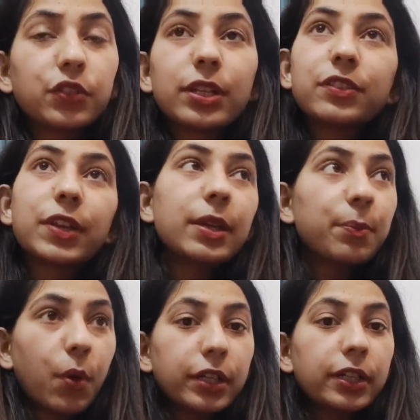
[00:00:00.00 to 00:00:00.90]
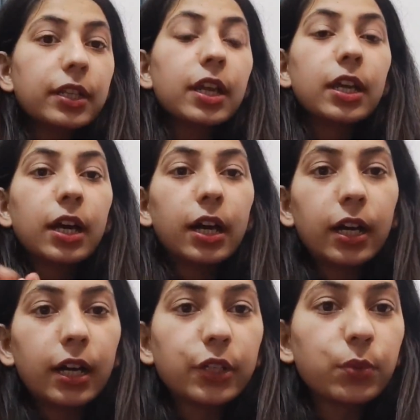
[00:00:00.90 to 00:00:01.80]
So it's very important
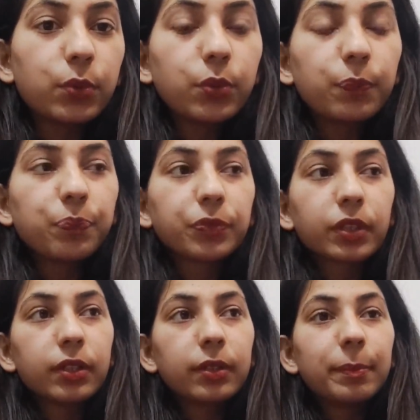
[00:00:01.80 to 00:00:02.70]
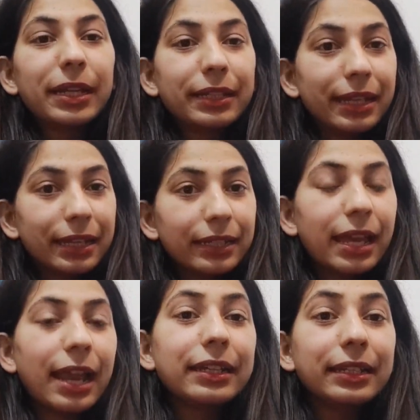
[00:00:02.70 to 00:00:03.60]
to maintain
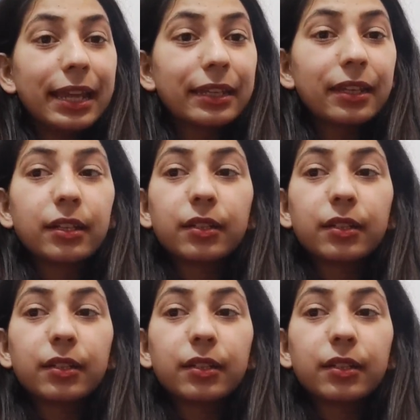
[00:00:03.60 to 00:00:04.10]
and detect,